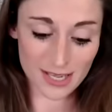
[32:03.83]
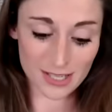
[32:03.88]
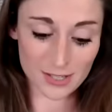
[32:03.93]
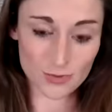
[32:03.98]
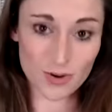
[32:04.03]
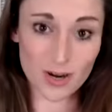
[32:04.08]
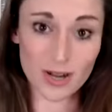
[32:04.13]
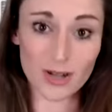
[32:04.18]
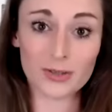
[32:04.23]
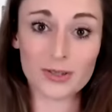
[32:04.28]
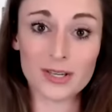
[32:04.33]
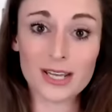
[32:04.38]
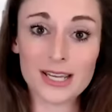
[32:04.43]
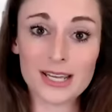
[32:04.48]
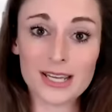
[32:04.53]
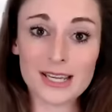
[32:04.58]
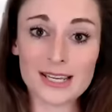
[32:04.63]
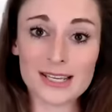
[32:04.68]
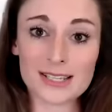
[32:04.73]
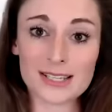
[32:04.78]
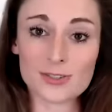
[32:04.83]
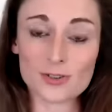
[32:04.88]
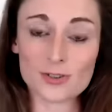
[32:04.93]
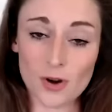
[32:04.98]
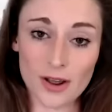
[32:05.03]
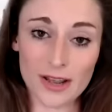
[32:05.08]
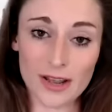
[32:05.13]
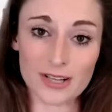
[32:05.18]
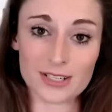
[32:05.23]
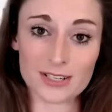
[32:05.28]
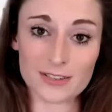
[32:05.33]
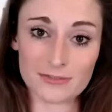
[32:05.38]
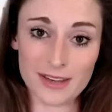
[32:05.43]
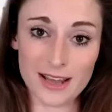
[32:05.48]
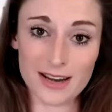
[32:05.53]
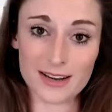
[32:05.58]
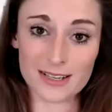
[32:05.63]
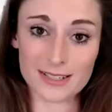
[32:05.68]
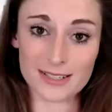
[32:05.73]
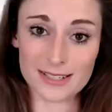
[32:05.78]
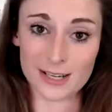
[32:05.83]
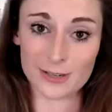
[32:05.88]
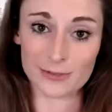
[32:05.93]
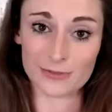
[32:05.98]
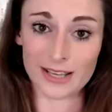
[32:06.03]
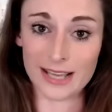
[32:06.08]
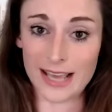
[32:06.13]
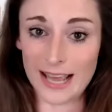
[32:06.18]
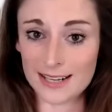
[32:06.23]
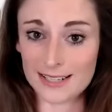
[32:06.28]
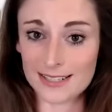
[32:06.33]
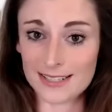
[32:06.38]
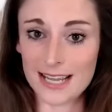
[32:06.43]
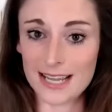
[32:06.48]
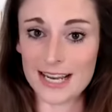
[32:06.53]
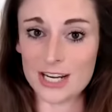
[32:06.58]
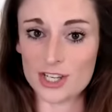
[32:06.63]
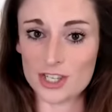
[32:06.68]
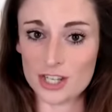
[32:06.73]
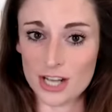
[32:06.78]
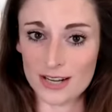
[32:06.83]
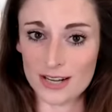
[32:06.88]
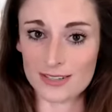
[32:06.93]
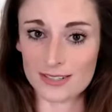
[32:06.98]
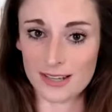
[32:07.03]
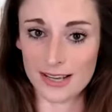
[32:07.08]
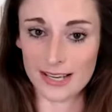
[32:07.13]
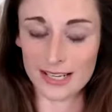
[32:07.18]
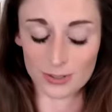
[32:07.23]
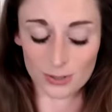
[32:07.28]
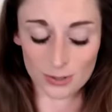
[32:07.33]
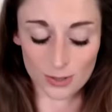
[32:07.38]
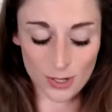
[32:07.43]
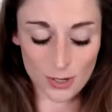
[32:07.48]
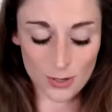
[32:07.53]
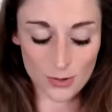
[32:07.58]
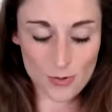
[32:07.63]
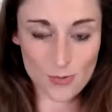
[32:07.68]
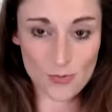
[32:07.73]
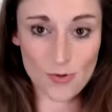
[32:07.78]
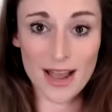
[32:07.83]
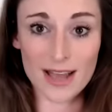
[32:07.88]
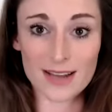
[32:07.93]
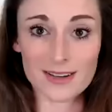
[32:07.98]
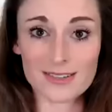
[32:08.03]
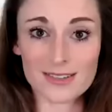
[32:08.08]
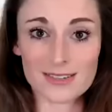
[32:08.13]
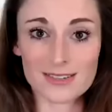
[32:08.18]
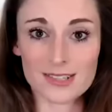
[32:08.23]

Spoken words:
Israel is trying to defend itself against a genocidal threat.